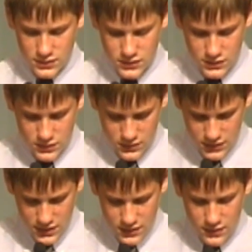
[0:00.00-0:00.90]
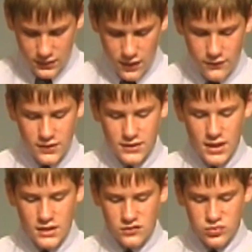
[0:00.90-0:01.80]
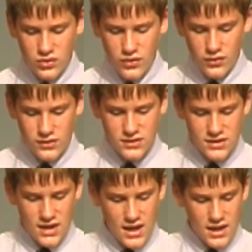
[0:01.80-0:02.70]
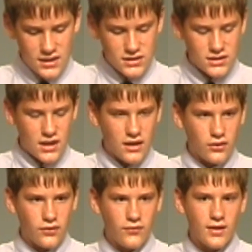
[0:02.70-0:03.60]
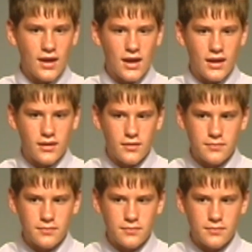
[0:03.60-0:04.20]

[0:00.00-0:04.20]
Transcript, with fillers: he that loveth not his brother is not a child of God.